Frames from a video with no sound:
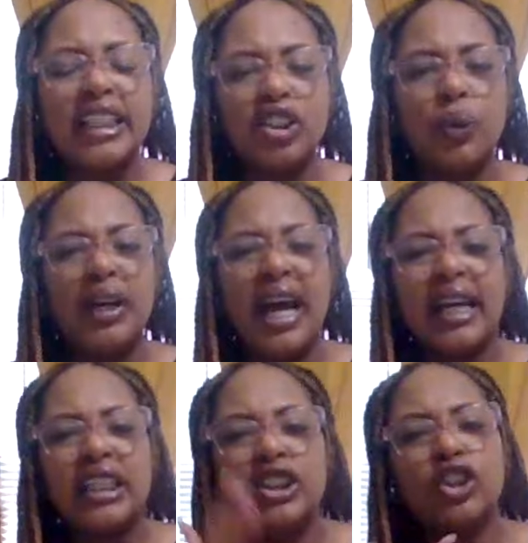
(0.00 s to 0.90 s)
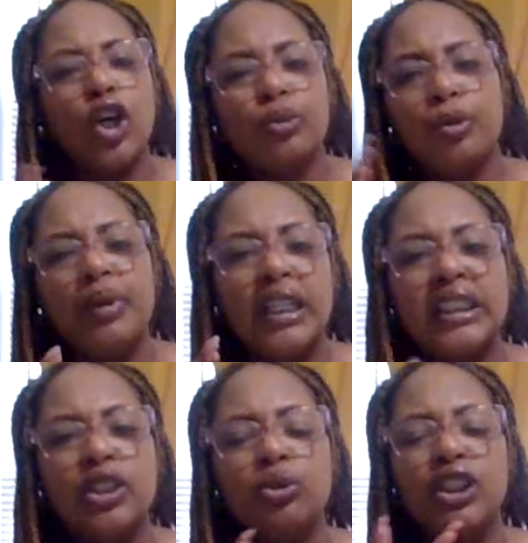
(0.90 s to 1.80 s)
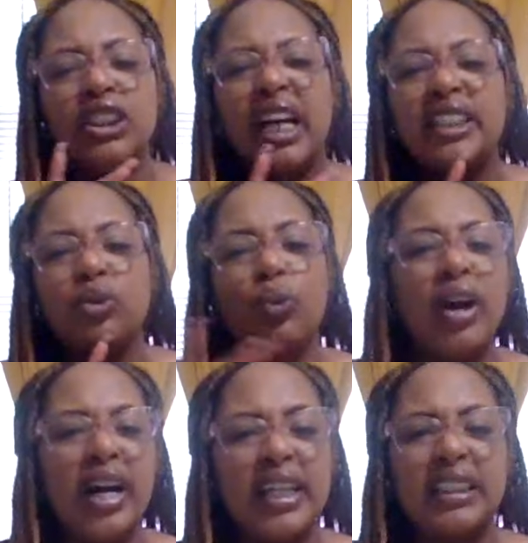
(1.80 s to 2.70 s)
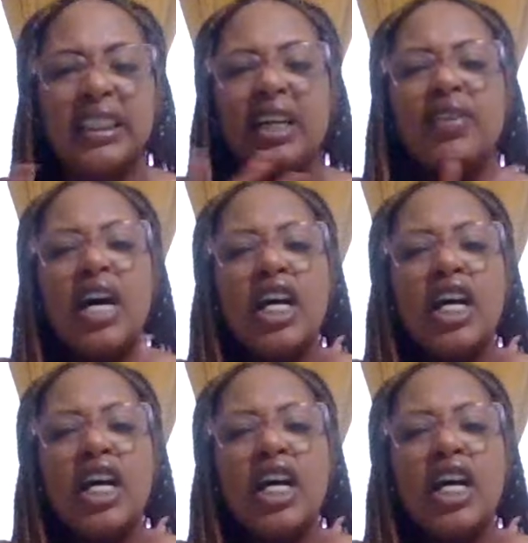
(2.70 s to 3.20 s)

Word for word: So it kind of disturbed your peace and you just like to run instead of,